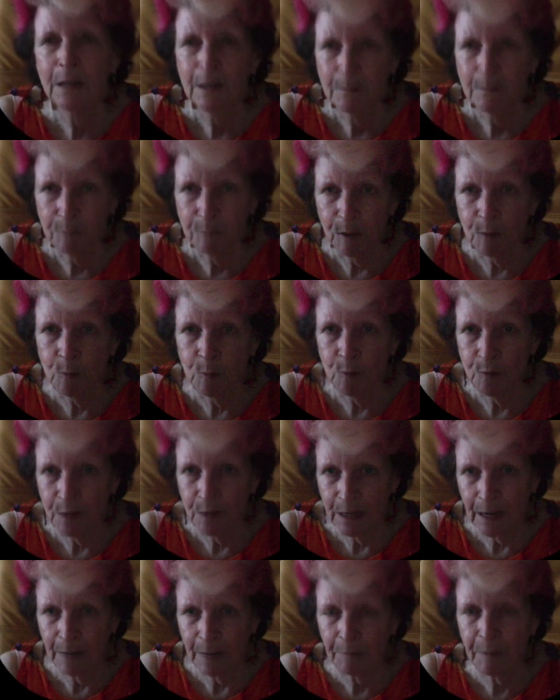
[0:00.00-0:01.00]
by moving
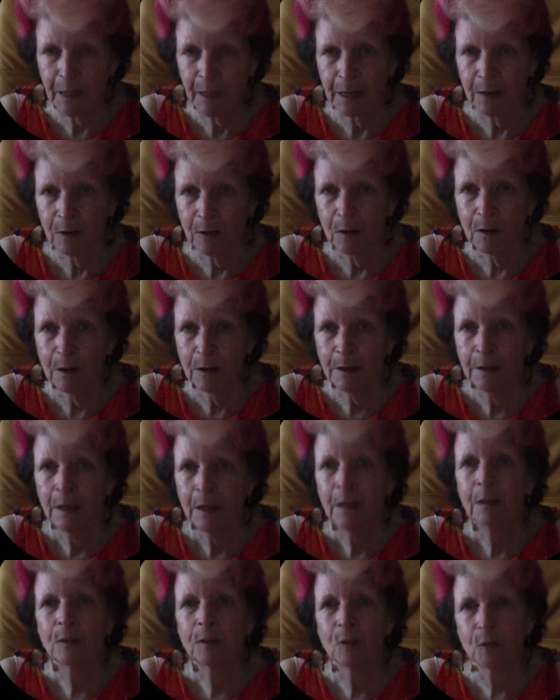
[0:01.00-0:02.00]
up that line
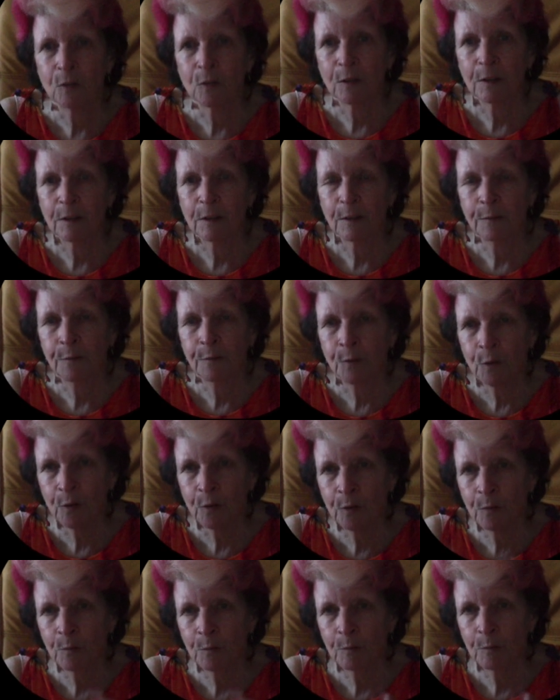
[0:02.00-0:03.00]
to look at the
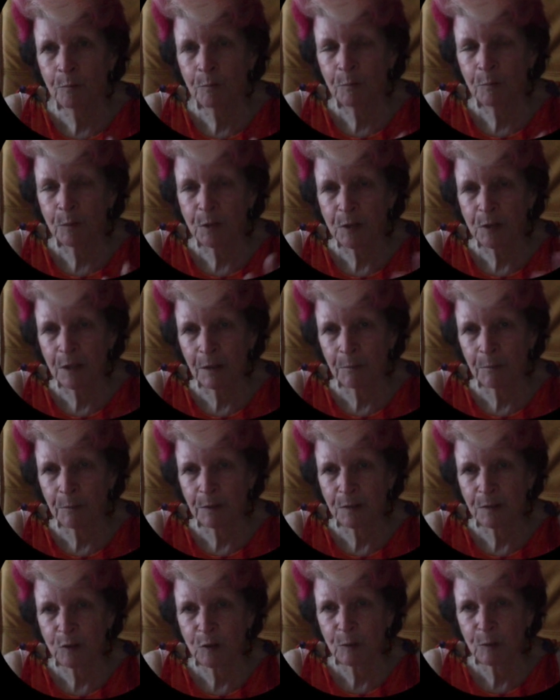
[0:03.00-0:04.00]
fern, which then brings
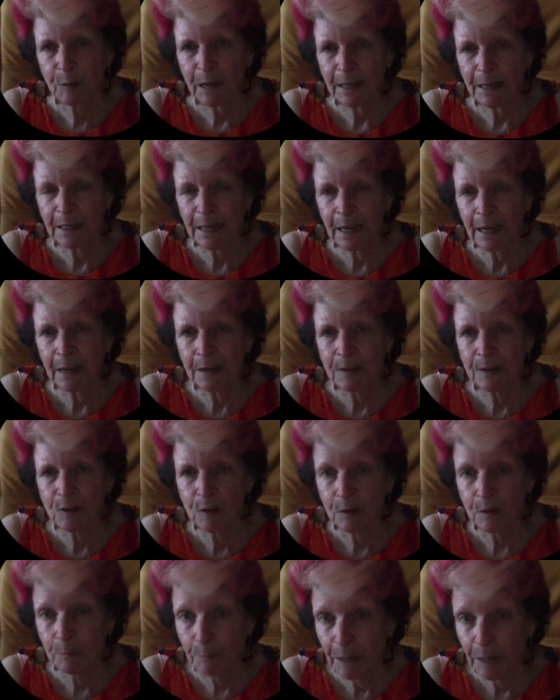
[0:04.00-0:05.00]
us back down into the
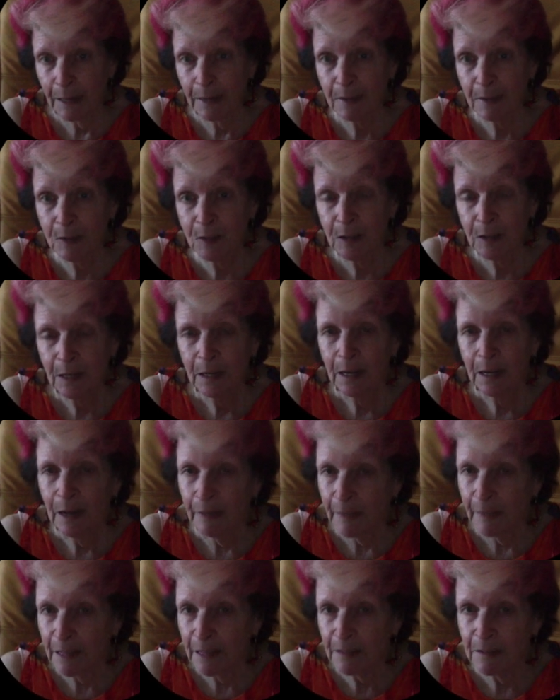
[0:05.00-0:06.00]
base. And
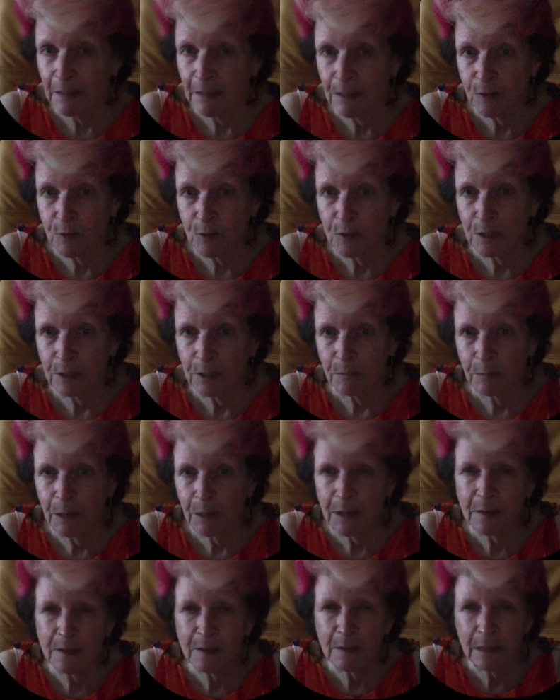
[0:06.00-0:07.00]
that's an interesting
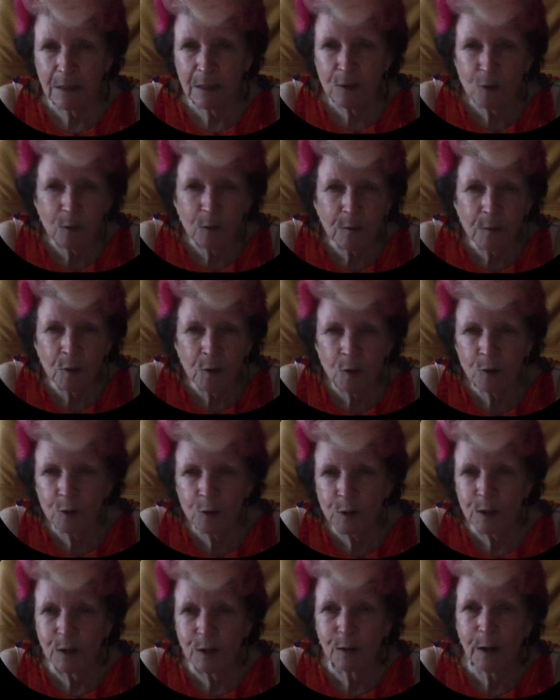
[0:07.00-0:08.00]
base, and there's sort of nooks
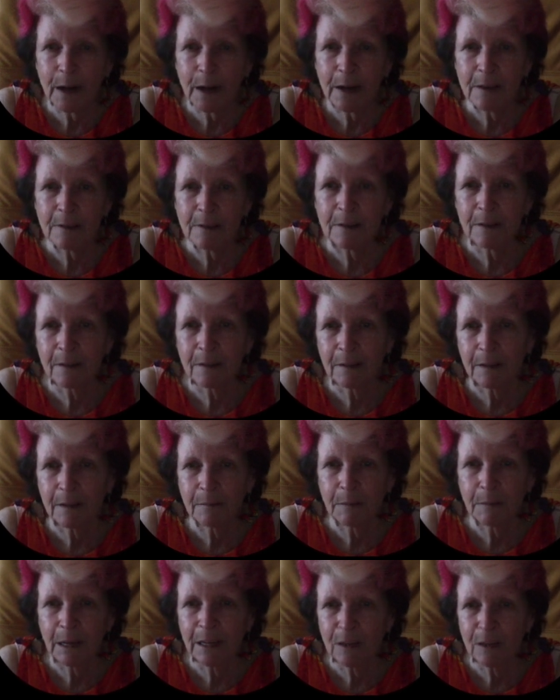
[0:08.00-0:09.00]
and crannies in it that
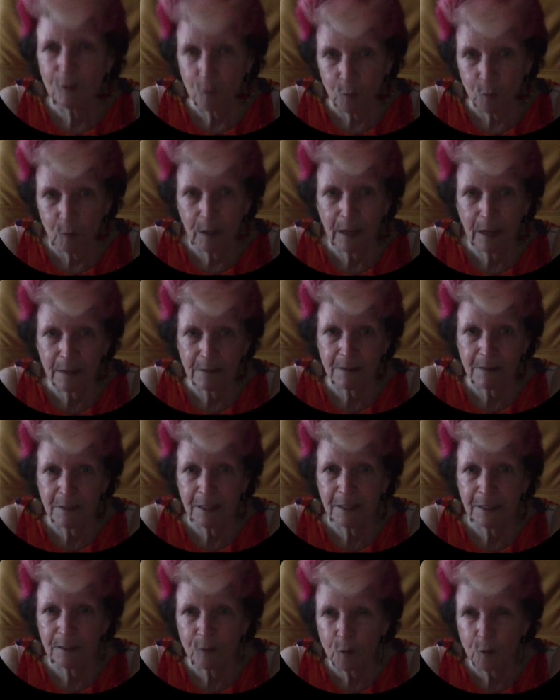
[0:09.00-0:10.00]
make you look, as it
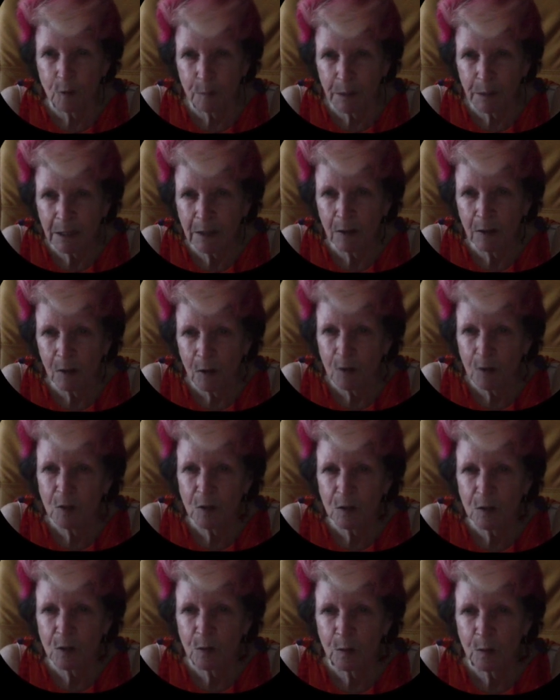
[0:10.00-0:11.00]
said, look a bit closer
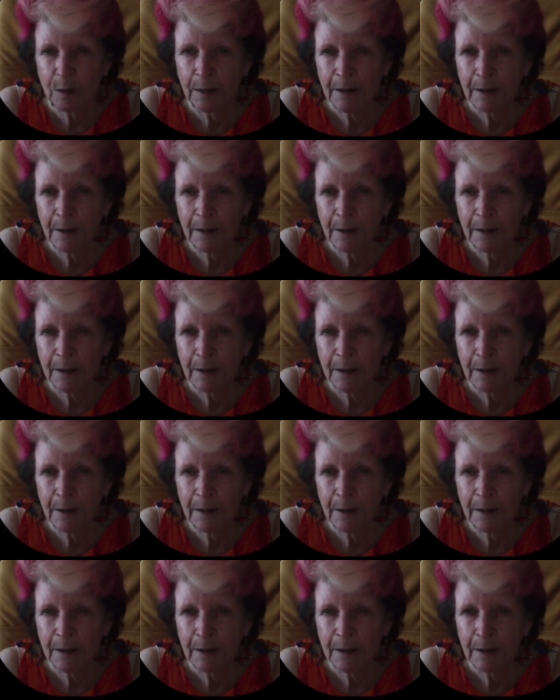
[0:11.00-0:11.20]
to it.